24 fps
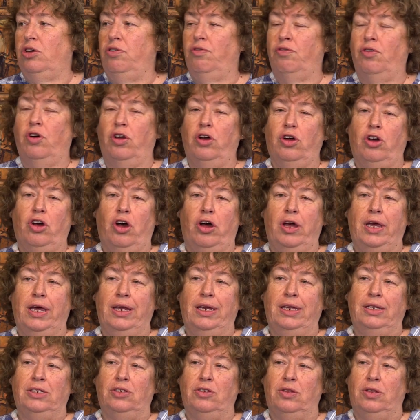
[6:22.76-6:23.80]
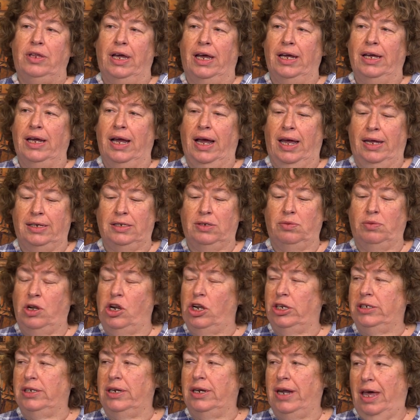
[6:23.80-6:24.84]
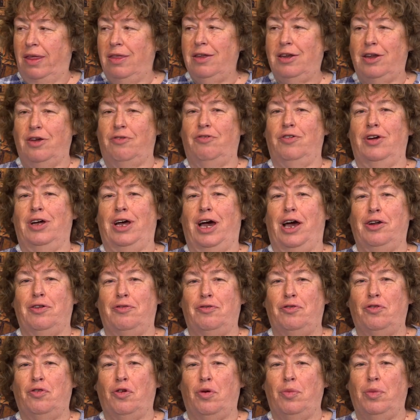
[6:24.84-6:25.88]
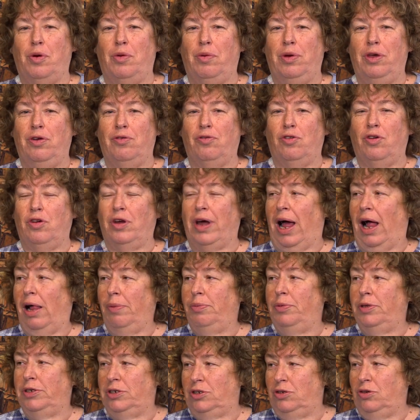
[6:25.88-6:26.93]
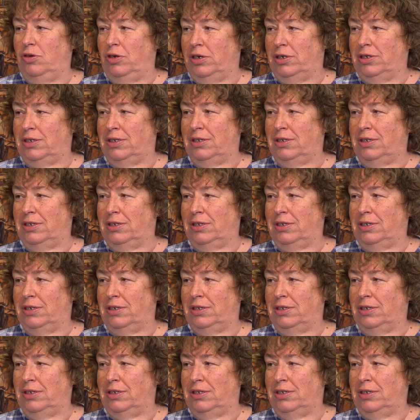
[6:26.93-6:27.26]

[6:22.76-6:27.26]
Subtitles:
So you've got to go into that case, which is another different kind of trauma where you've got to help the students.